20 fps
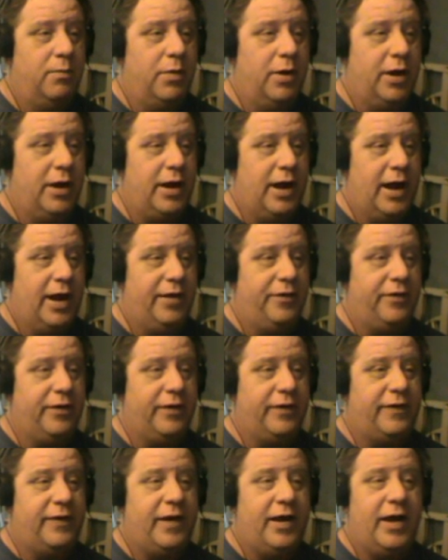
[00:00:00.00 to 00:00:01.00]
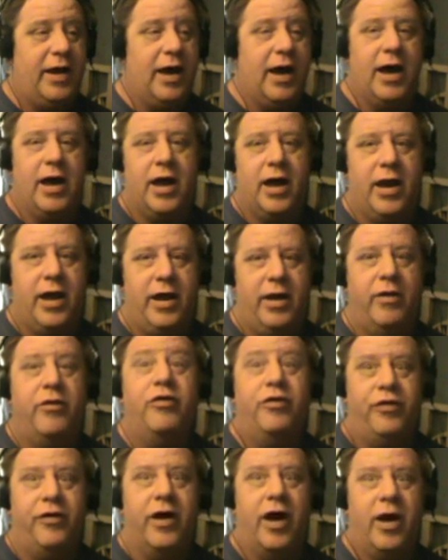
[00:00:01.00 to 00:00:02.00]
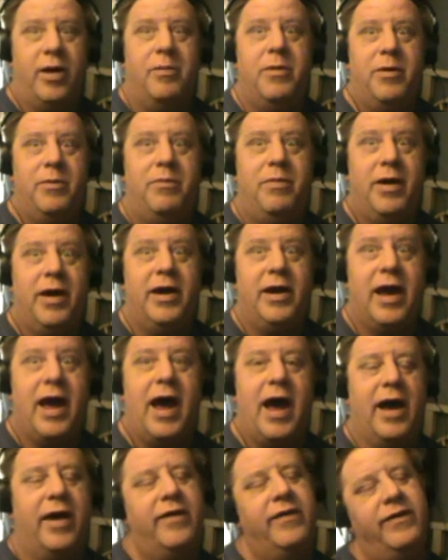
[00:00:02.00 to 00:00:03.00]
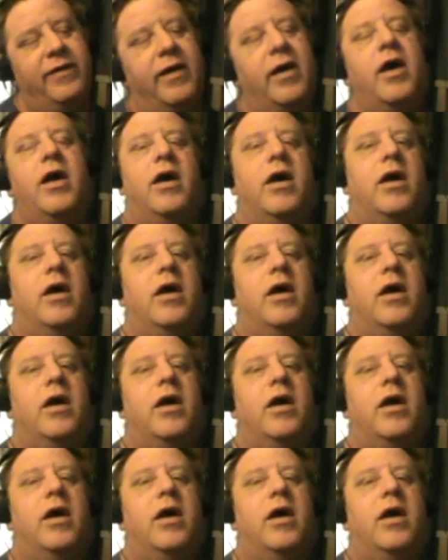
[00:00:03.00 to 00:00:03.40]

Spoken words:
But as you can see, I got a diamond pickaxe.